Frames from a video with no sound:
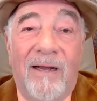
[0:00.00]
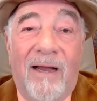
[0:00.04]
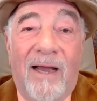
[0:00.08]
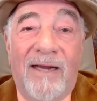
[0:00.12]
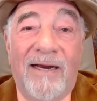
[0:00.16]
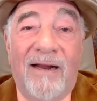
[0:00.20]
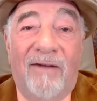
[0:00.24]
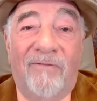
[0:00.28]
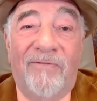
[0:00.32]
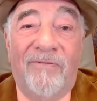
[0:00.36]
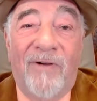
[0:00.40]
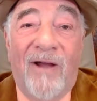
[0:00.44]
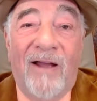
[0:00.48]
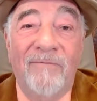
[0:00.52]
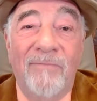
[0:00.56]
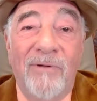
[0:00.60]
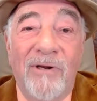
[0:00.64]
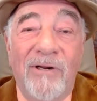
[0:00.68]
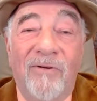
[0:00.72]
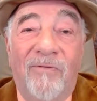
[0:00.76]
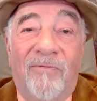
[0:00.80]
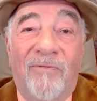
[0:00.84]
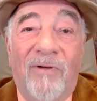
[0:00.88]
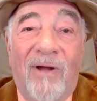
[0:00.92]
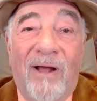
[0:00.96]
I'd have 5
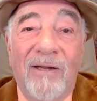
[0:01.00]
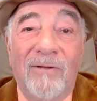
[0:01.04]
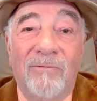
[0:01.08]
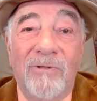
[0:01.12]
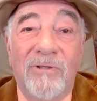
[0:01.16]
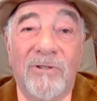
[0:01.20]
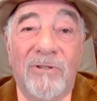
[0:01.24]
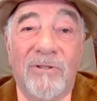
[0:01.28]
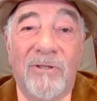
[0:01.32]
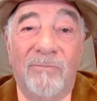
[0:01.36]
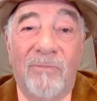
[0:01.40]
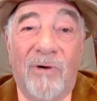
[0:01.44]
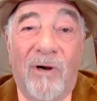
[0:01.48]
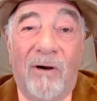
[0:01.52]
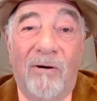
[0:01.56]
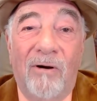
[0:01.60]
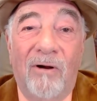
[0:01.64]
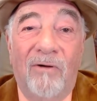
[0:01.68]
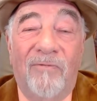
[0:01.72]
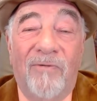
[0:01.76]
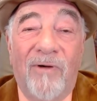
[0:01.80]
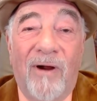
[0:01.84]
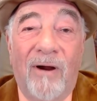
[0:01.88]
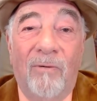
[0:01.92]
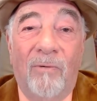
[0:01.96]
million followers
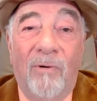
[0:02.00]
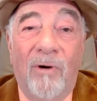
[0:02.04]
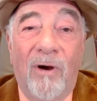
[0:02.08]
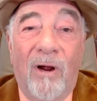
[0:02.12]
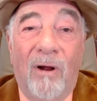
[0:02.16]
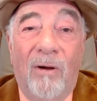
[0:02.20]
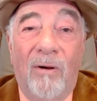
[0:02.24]
tomorrow if I were